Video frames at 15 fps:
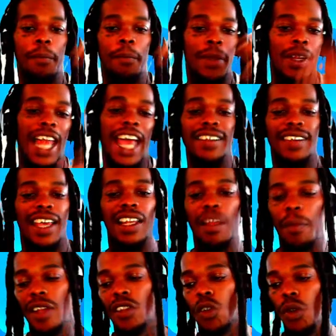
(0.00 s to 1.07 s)
light
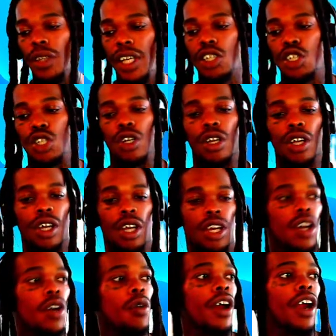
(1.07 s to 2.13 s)
elemental nature,
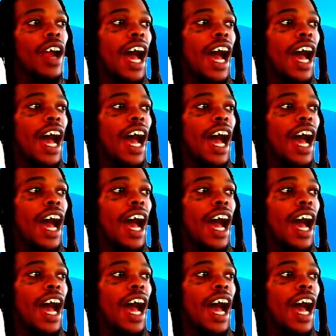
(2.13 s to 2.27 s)
where